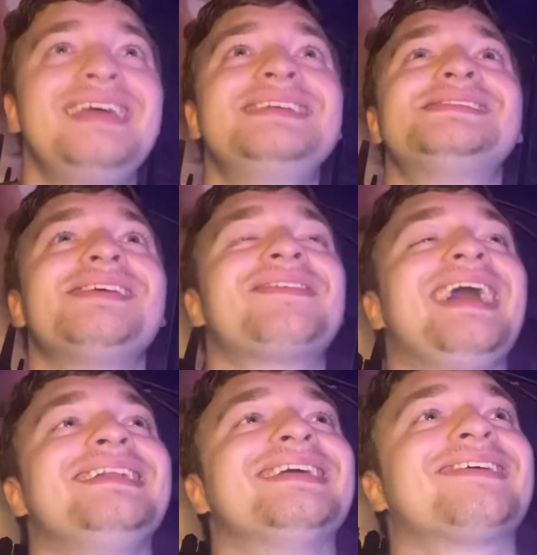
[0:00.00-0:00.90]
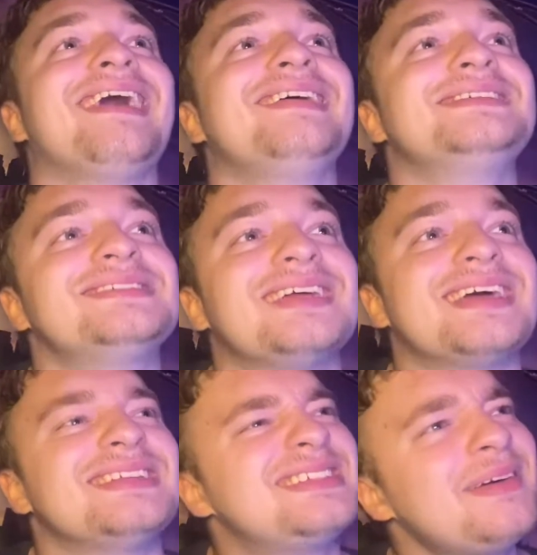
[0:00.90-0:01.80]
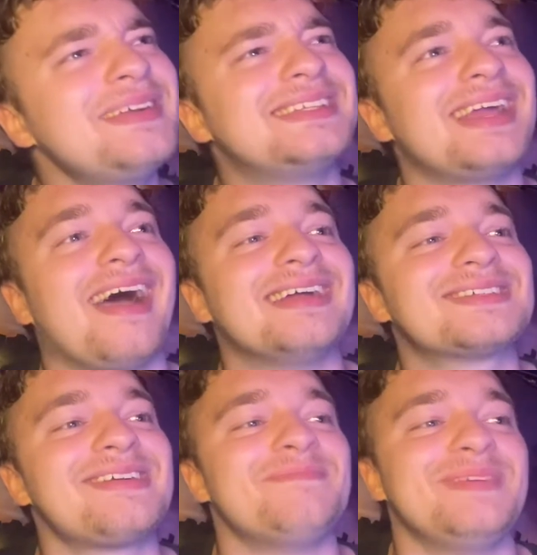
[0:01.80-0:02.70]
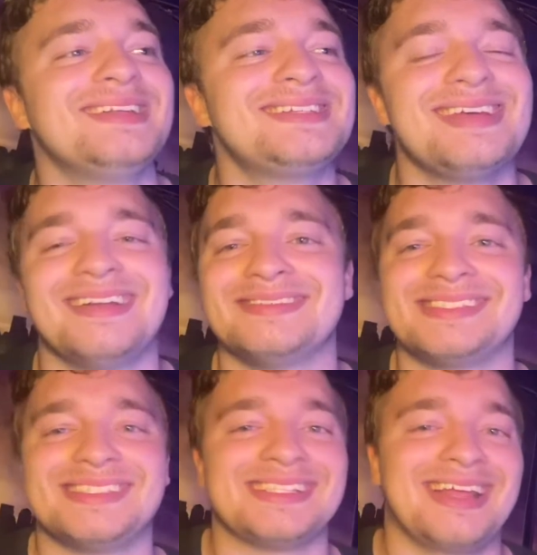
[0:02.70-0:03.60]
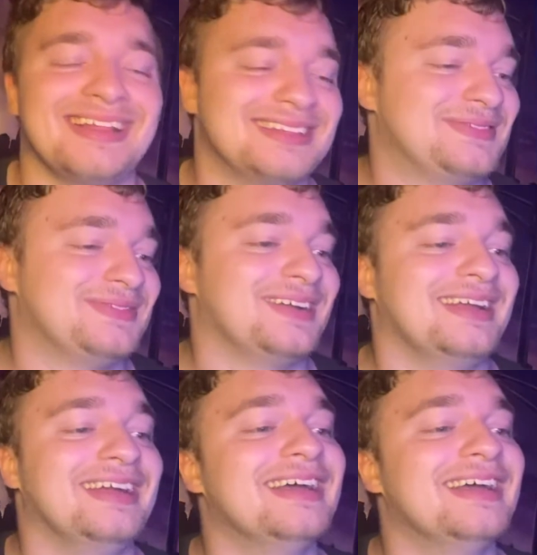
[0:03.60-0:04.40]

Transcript: Some guy in the crowd, he's just like, did somebody say ice cream pizza? And I was just like, that's funny.